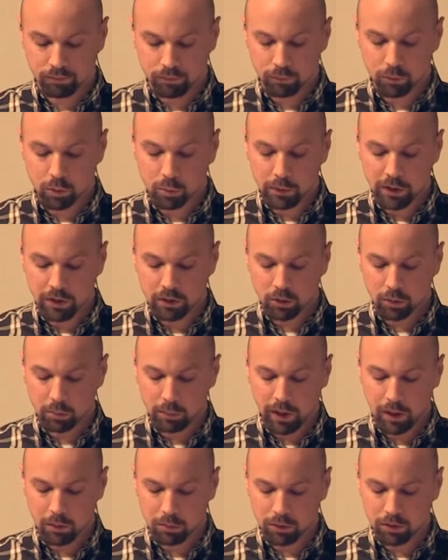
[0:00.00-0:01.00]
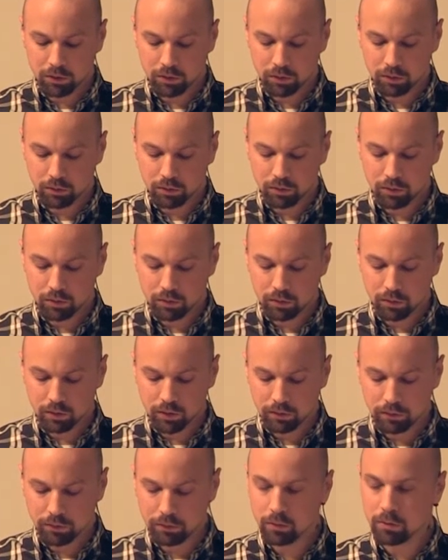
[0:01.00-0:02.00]
for me to be able
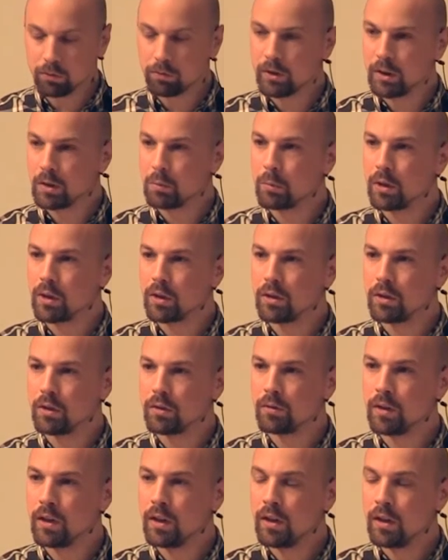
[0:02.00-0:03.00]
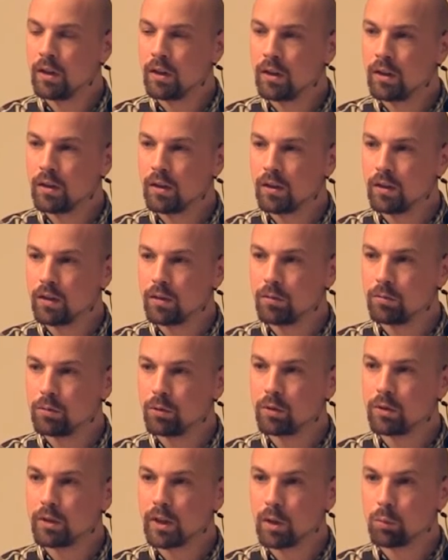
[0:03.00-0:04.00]
to fulfill my
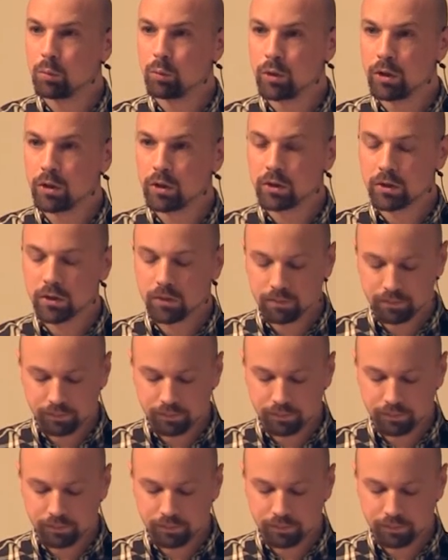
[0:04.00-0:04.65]
full-time work.